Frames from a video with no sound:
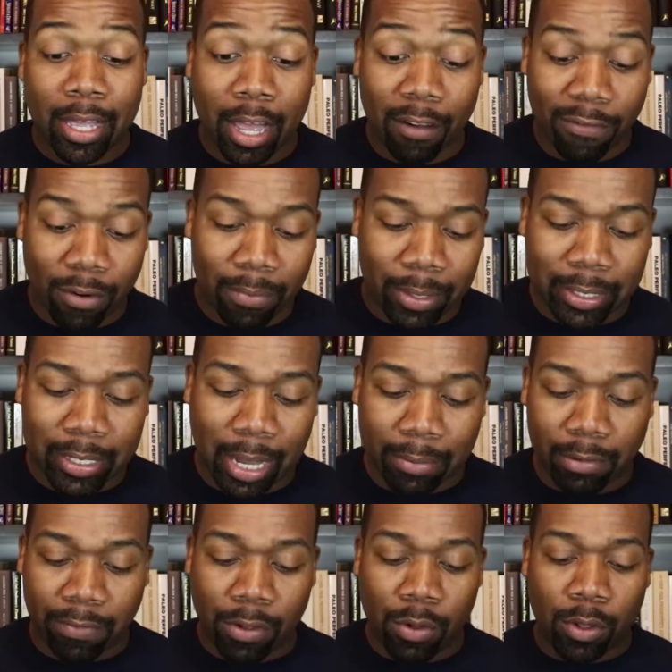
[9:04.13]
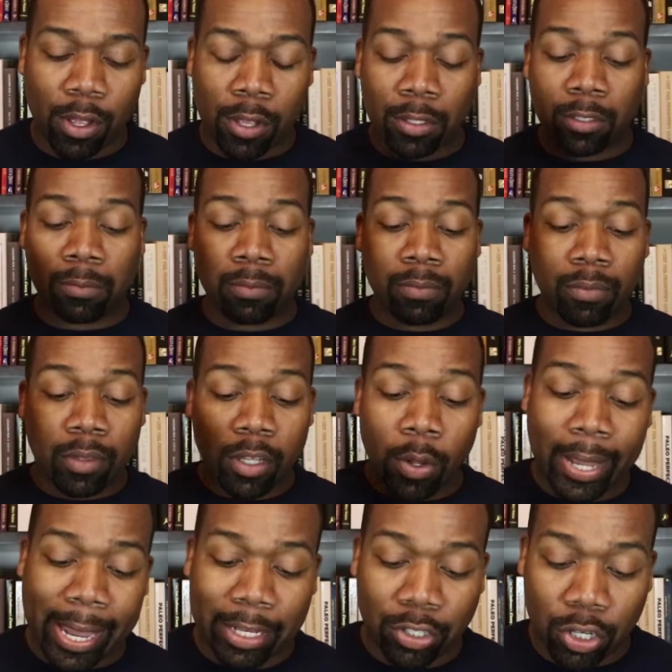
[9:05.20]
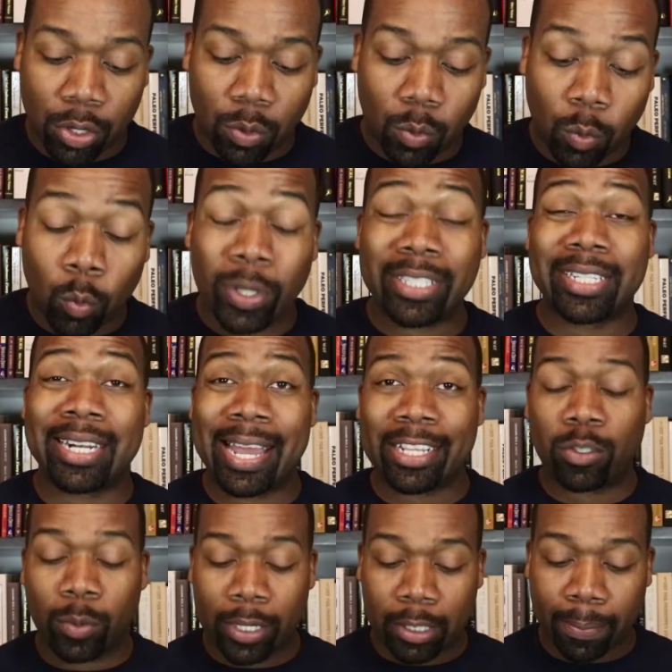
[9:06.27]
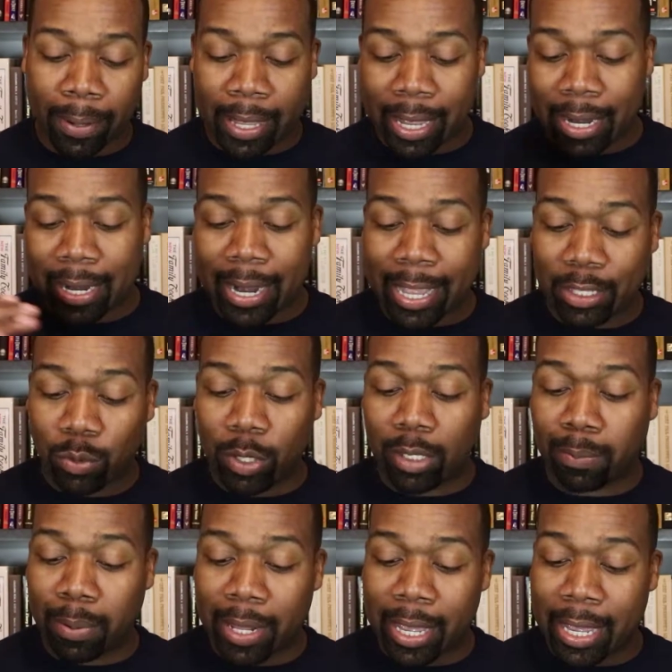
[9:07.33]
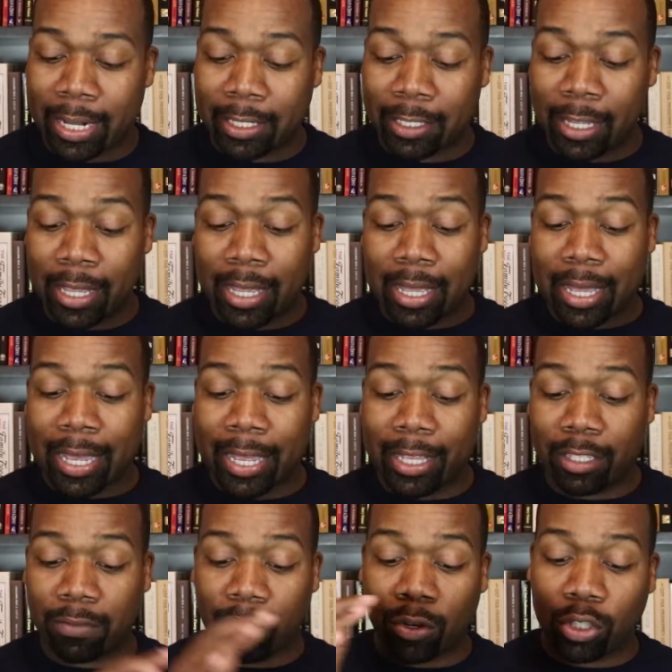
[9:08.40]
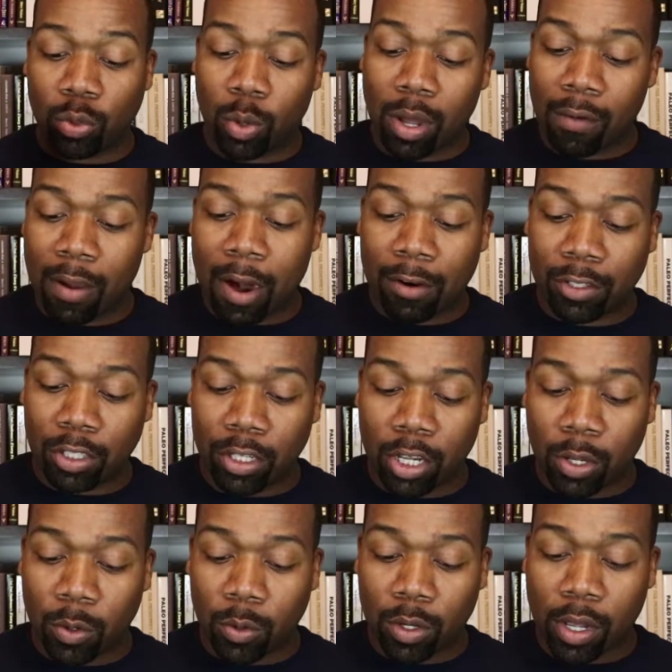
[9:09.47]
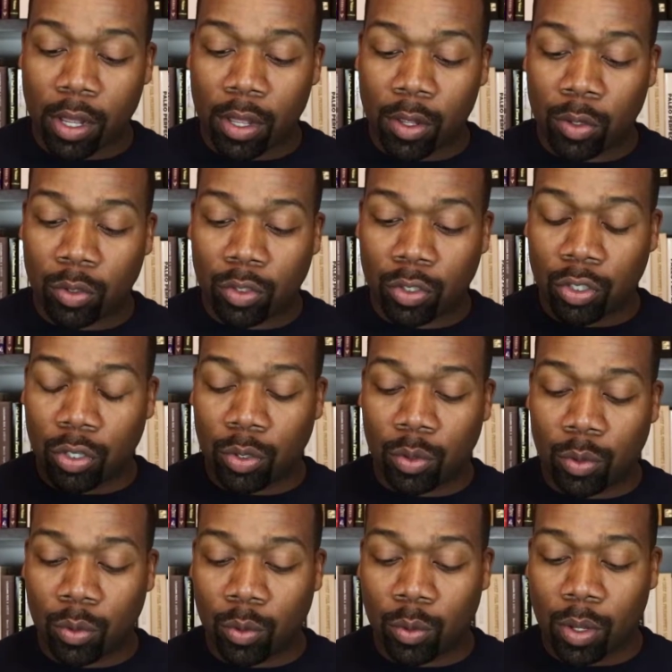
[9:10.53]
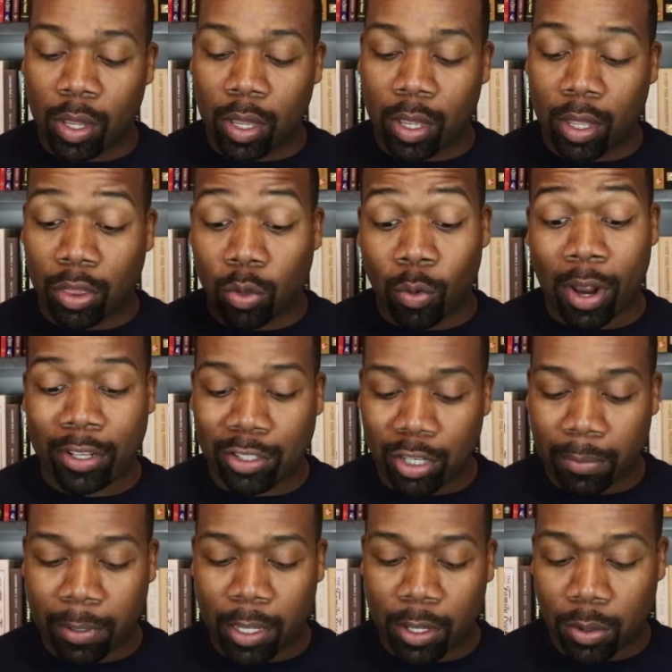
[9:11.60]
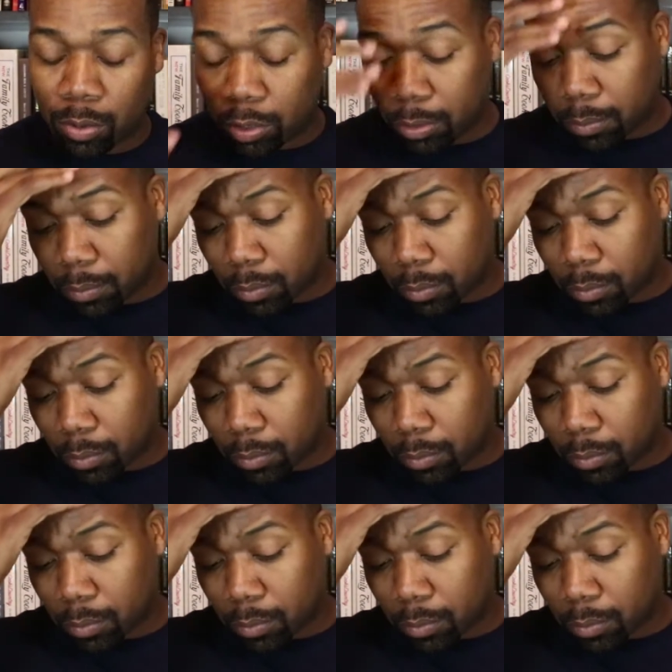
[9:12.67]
from these types of phone calls. Okay, so what's next week's plan? Next week's plan is for 12 hours of cold calls to through our zip codes,